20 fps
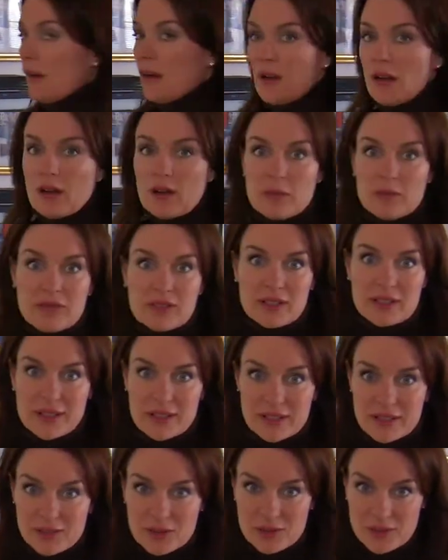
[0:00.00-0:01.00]
hopefully
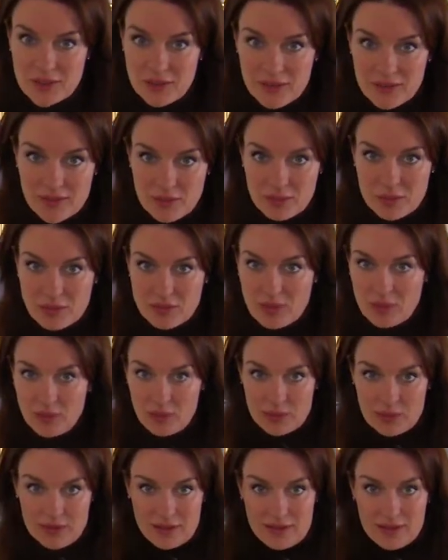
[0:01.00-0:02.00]
get a new TV before
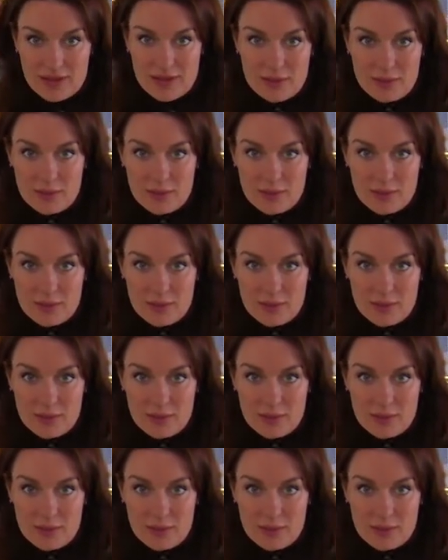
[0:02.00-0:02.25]
we're done here